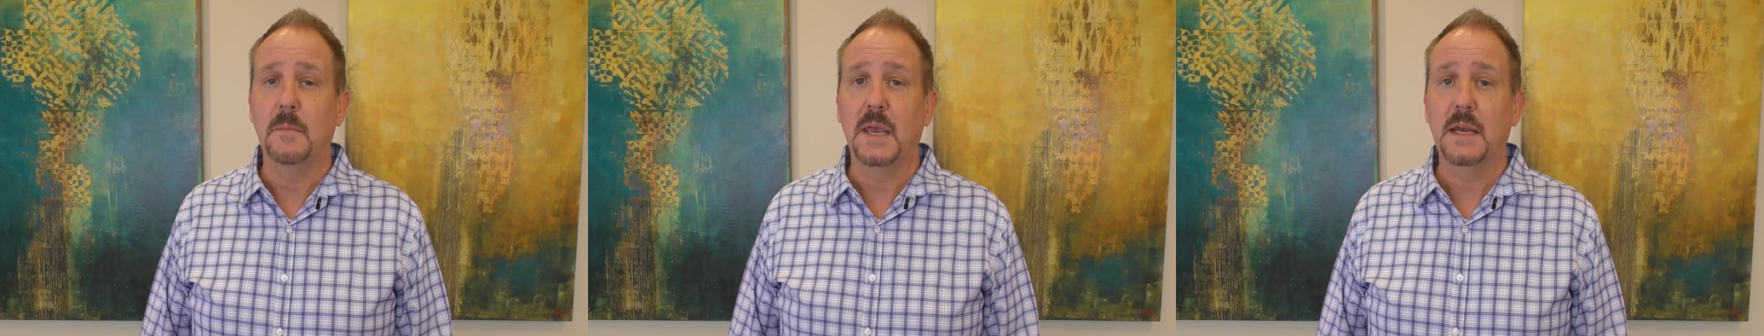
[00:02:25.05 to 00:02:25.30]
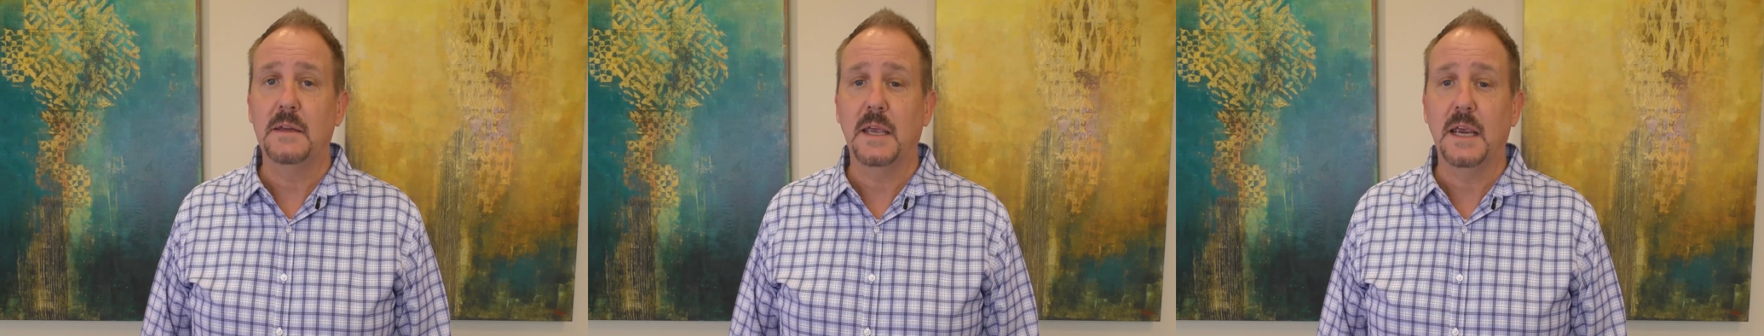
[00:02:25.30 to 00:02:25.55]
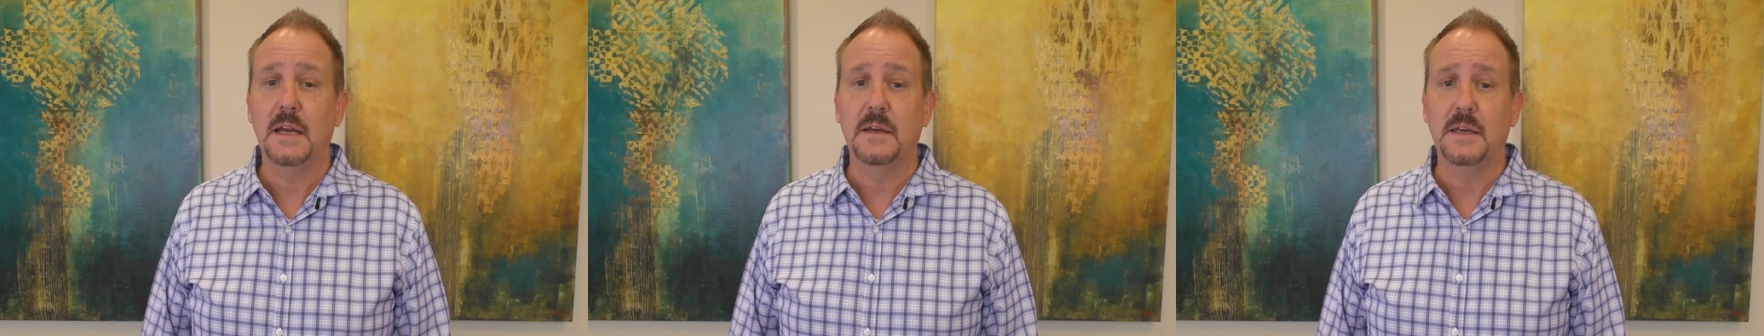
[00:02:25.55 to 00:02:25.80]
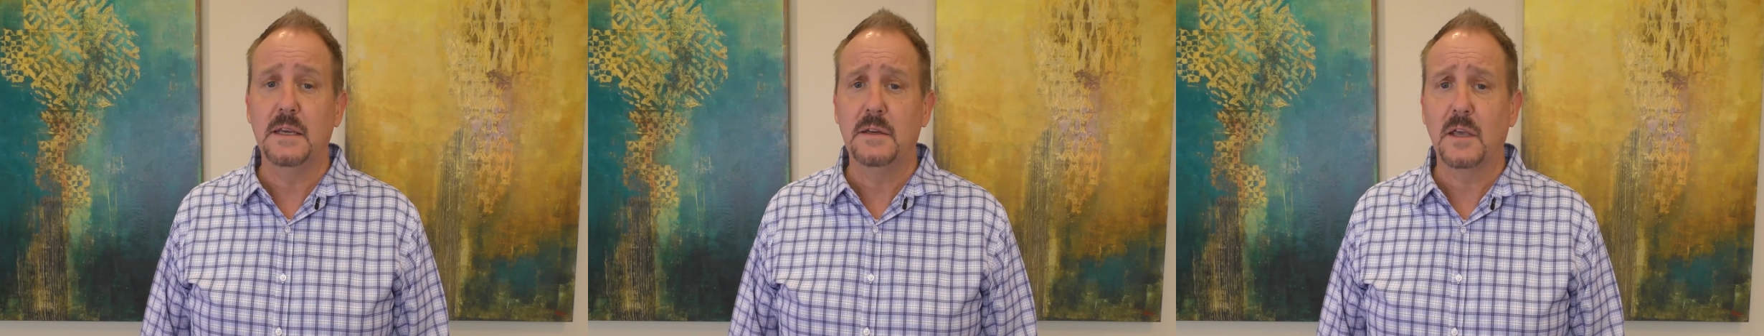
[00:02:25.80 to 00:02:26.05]
maintain
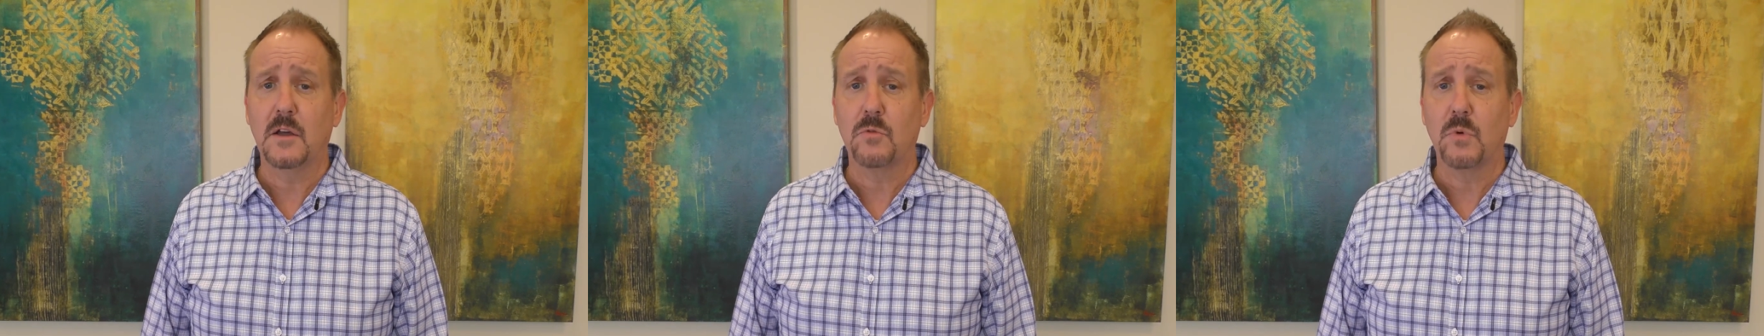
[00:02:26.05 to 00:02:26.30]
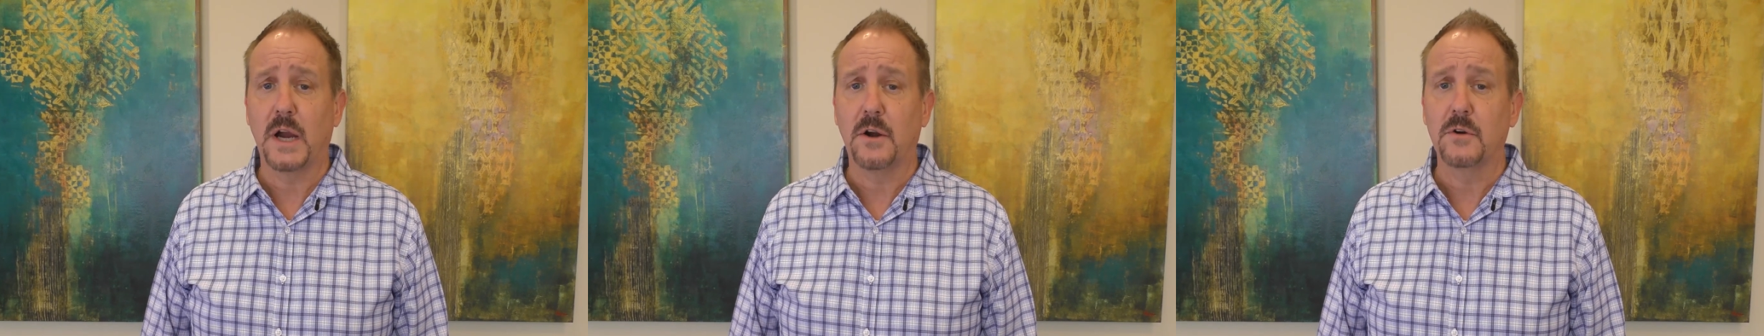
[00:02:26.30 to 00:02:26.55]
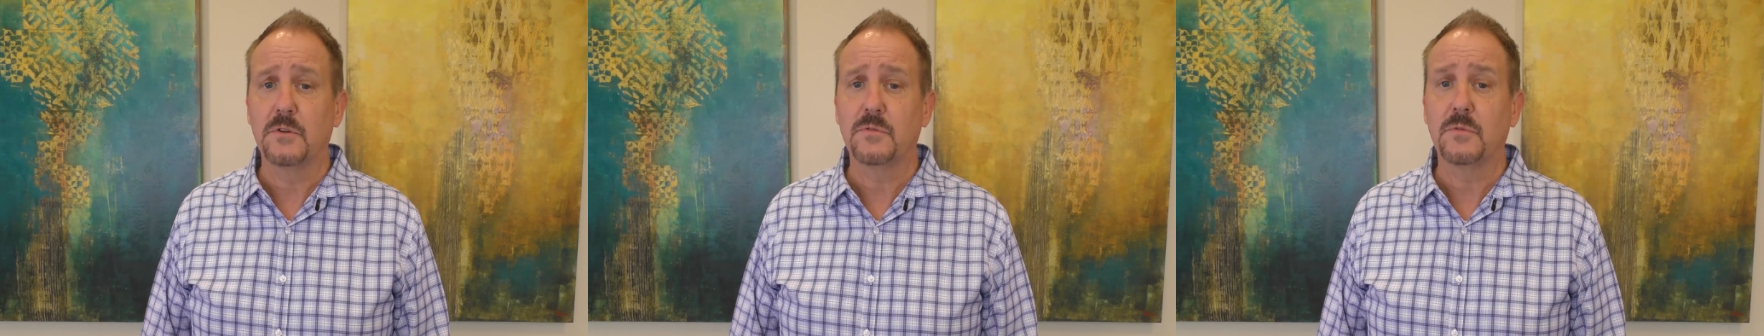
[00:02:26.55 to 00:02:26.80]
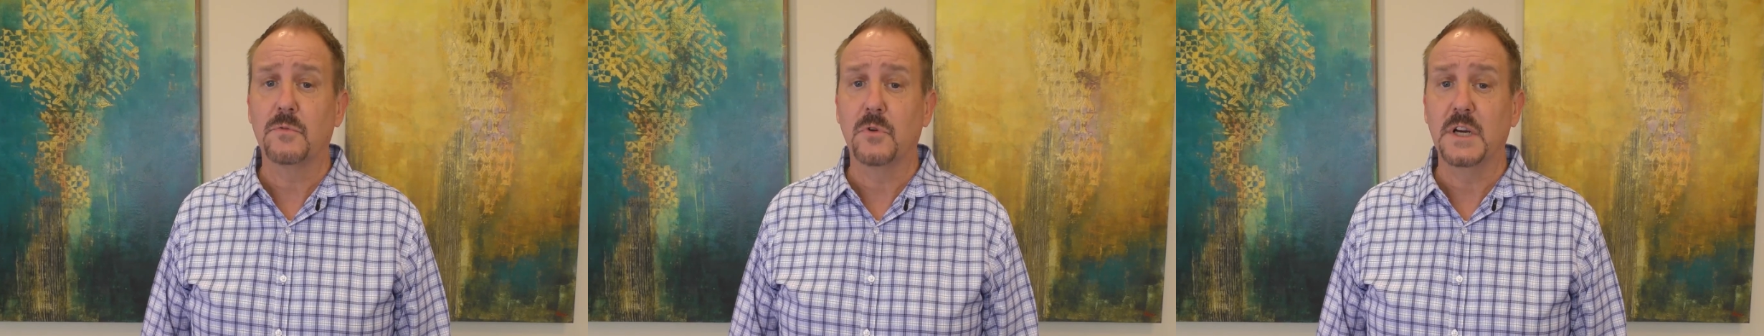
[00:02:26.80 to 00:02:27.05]
detailed
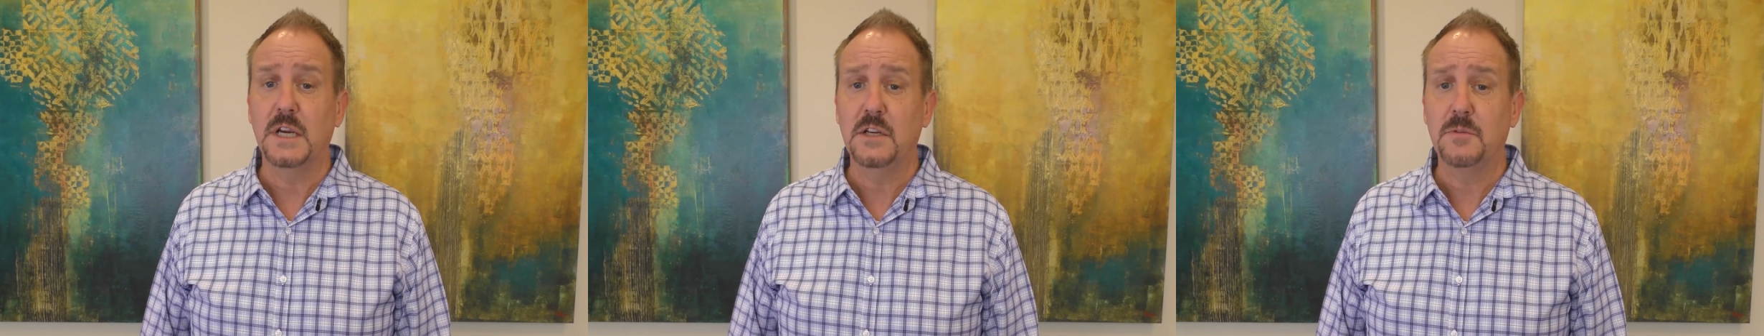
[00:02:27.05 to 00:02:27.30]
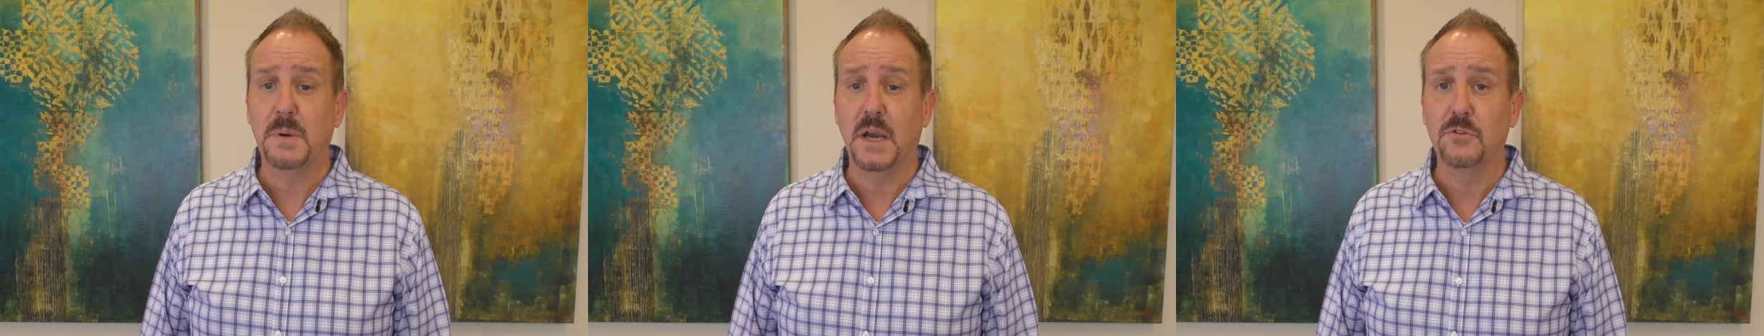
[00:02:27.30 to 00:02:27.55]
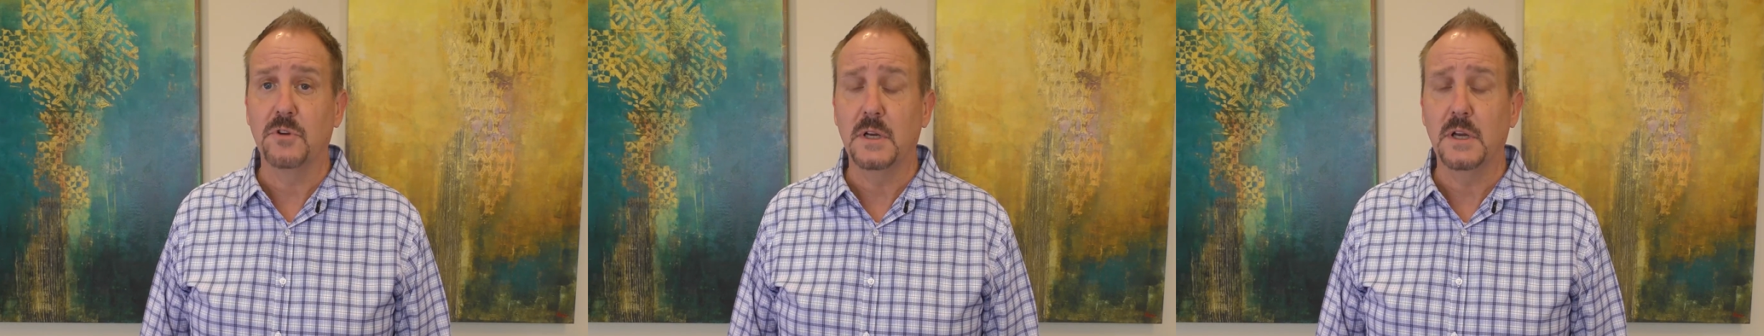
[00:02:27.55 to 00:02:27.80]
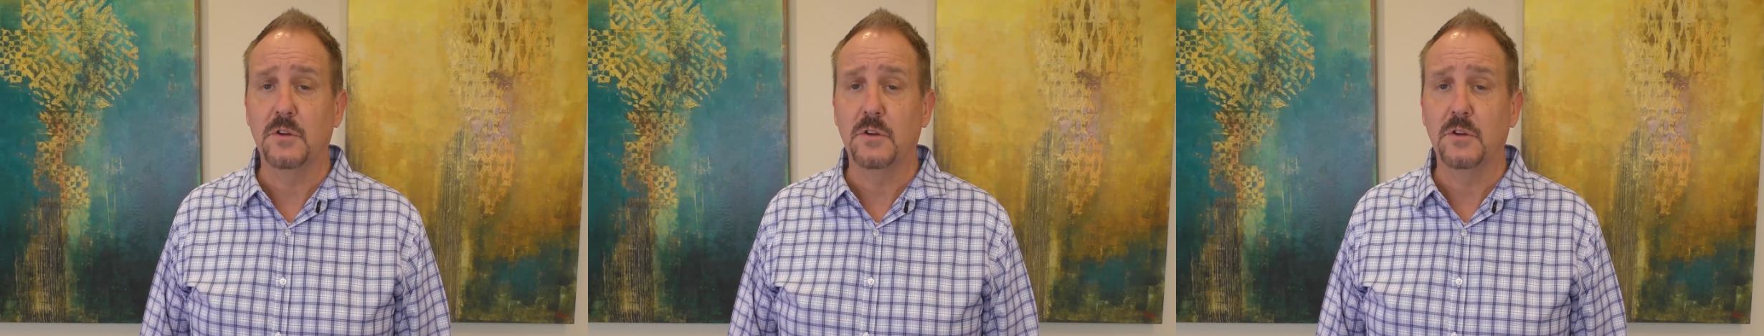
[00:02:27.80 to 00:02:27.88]
records for each patient,